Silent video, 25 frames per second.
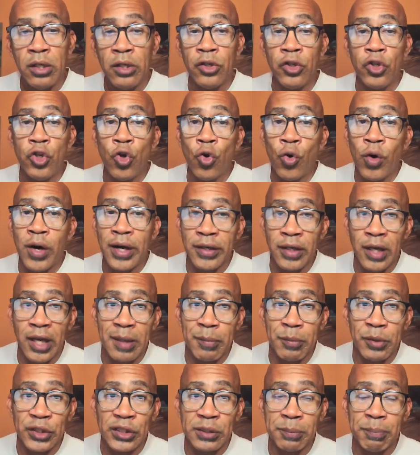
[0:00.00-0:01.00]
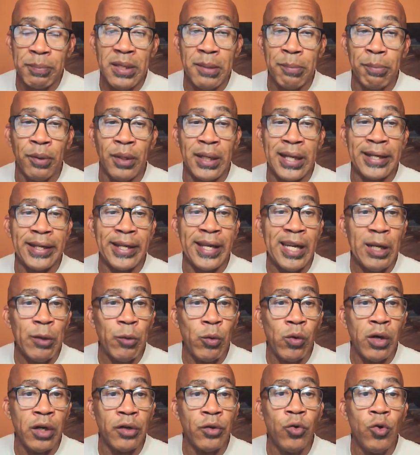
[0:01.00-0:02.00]
No anonymous people, and
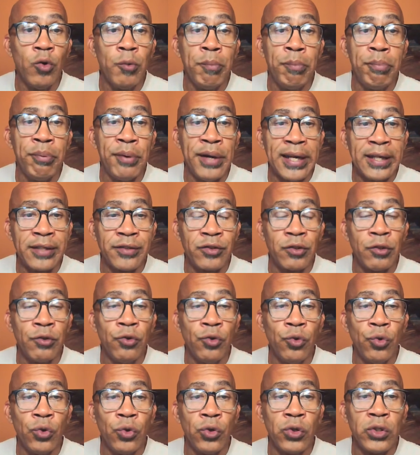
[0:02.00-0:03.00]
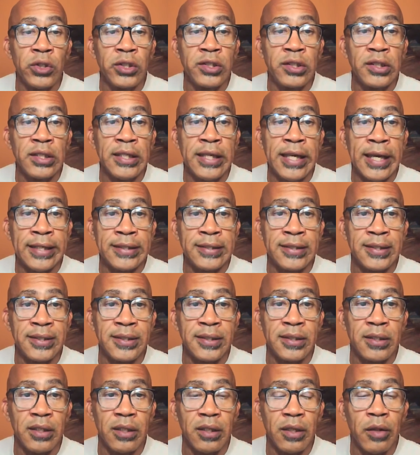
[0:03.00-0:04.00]
anyone who breaks the rules
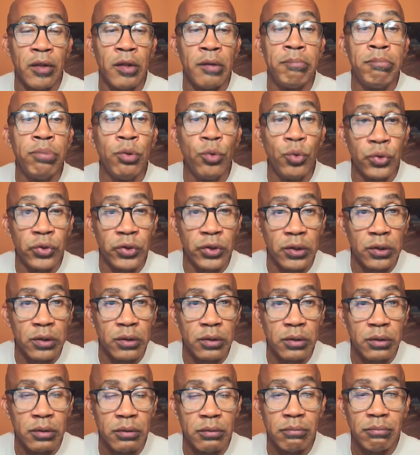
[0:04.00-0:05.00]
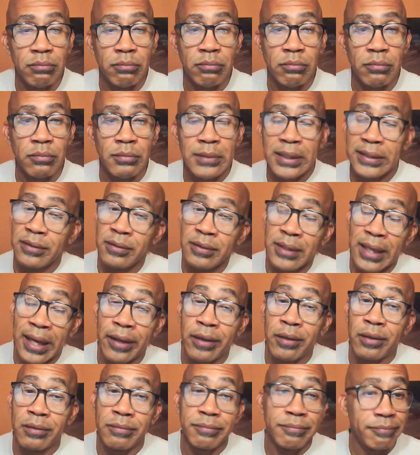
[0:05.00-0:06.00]
gets the boot. That's
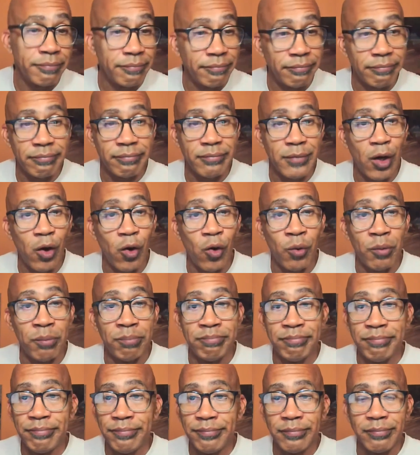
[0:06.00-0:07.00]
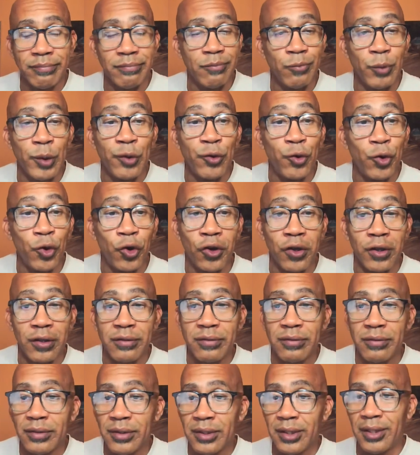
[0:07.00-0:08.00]
kind of how we
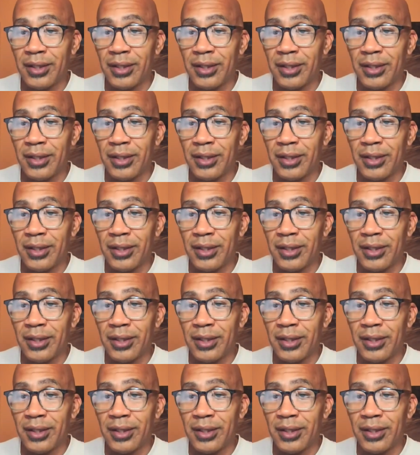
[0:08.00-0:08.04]
roll.